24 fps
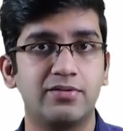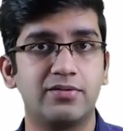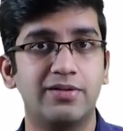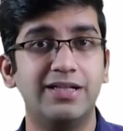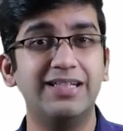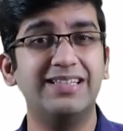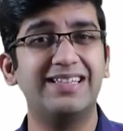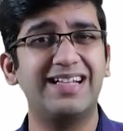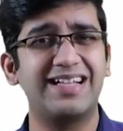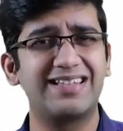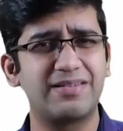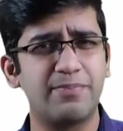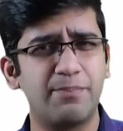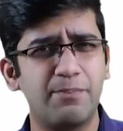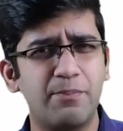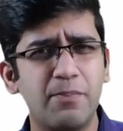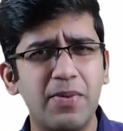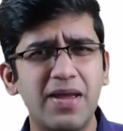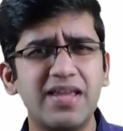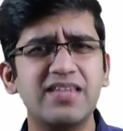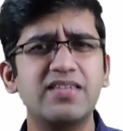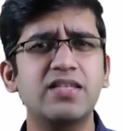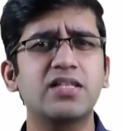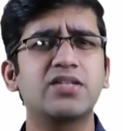Right? That's the
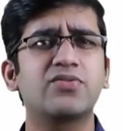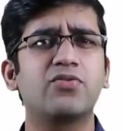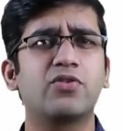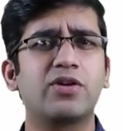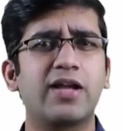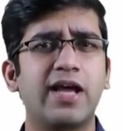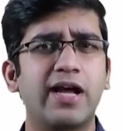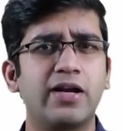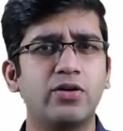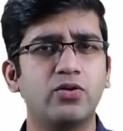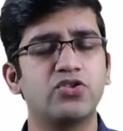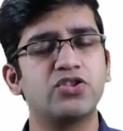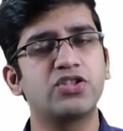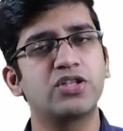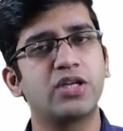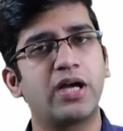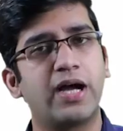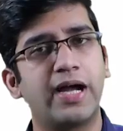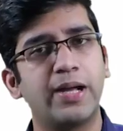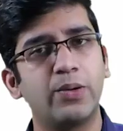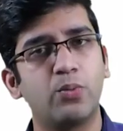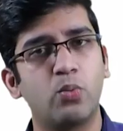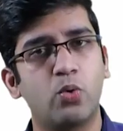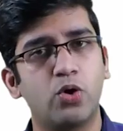basics for diagnosis.
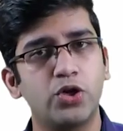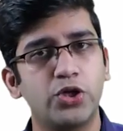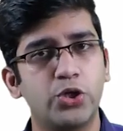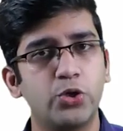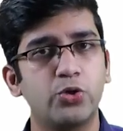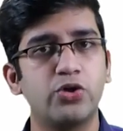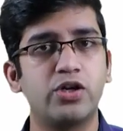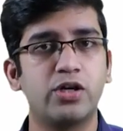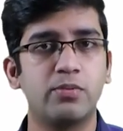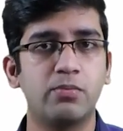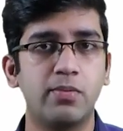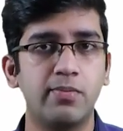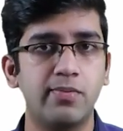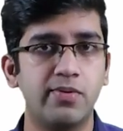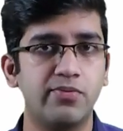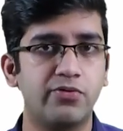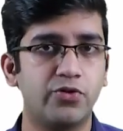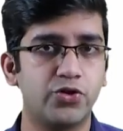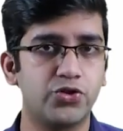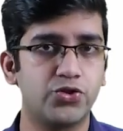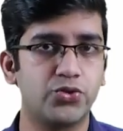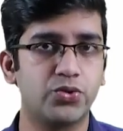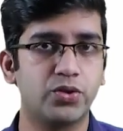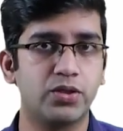I want you to remember
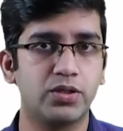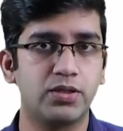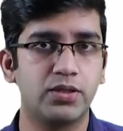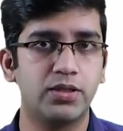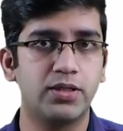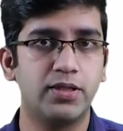for sure.